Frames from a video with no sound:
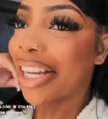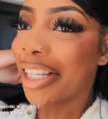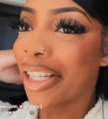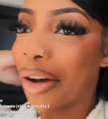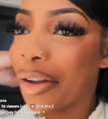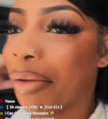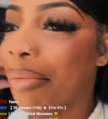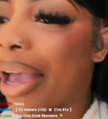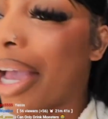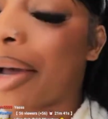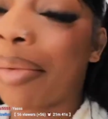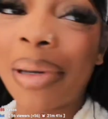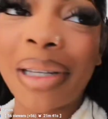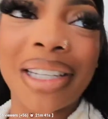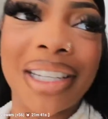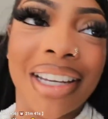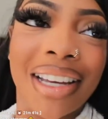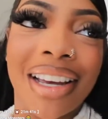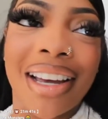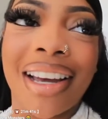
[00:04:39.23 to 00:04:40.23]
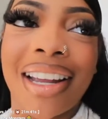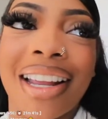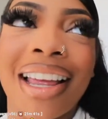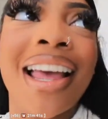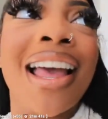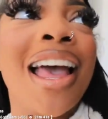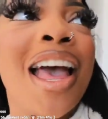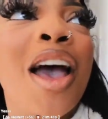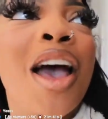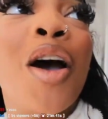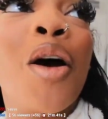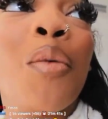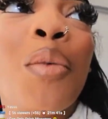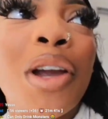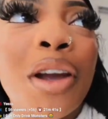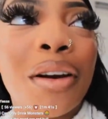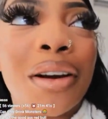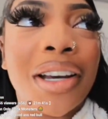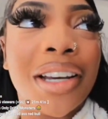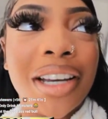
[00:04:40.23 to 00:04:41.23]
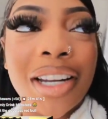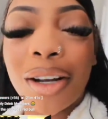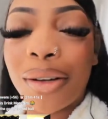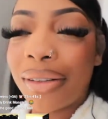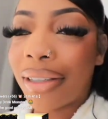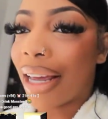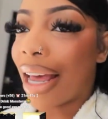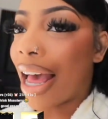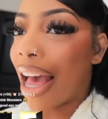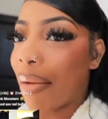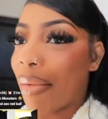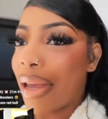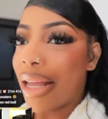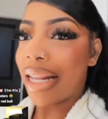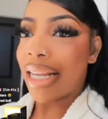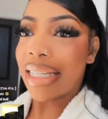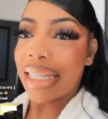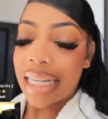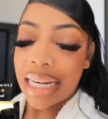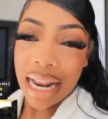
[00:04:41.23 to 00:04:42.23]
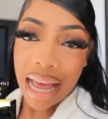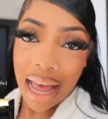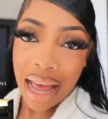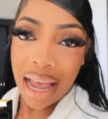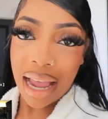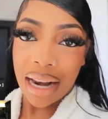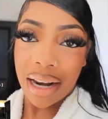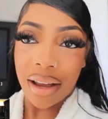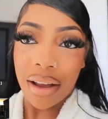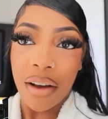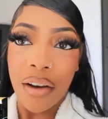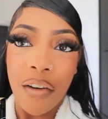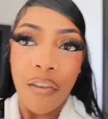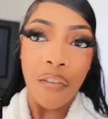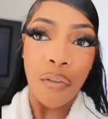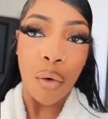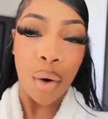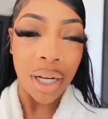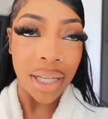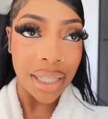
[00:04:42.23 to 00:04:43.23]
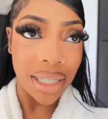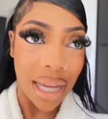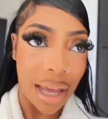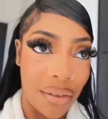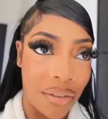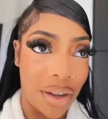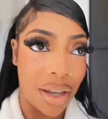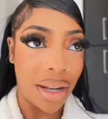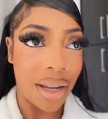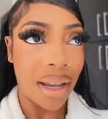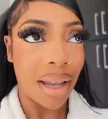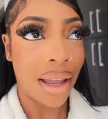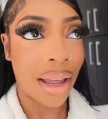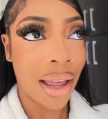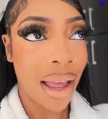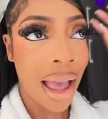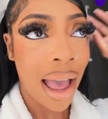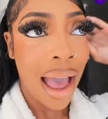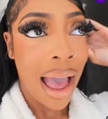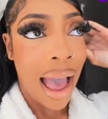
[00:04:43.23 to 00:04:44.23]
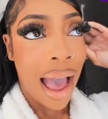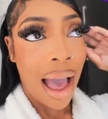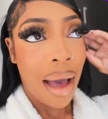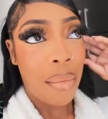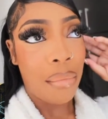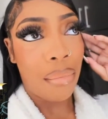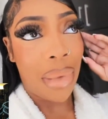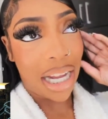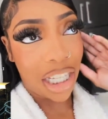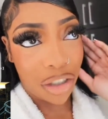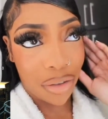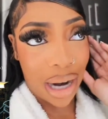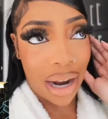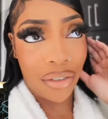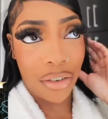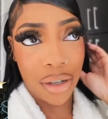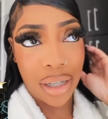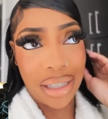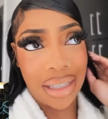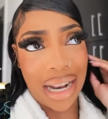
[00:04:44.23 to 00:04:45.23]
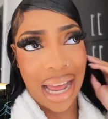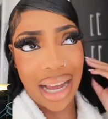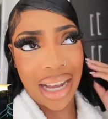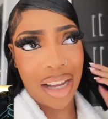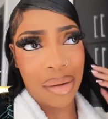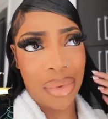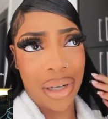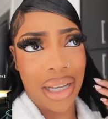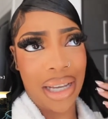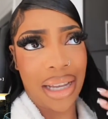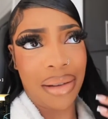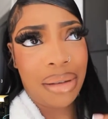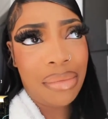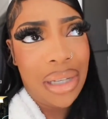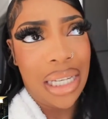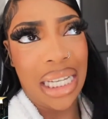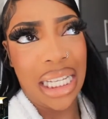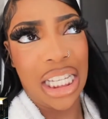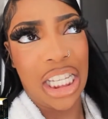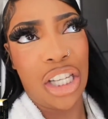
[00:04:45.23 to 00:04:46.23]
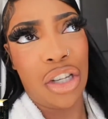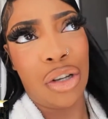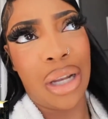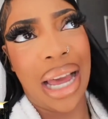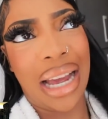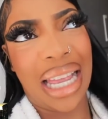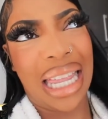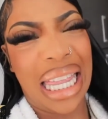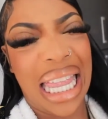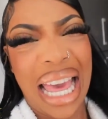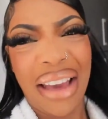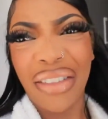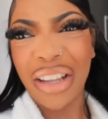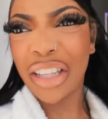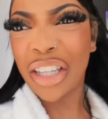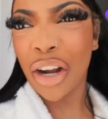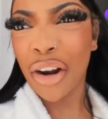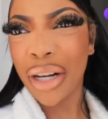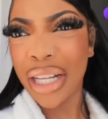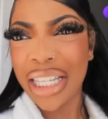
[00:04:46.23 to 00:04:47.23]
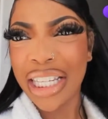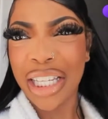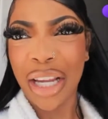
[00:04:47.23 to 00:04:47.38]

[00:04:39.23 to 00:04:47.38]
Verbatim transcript: So the makeup is done. We are good on time. It is 9.47. My driver is not coming to get me until like 11.30.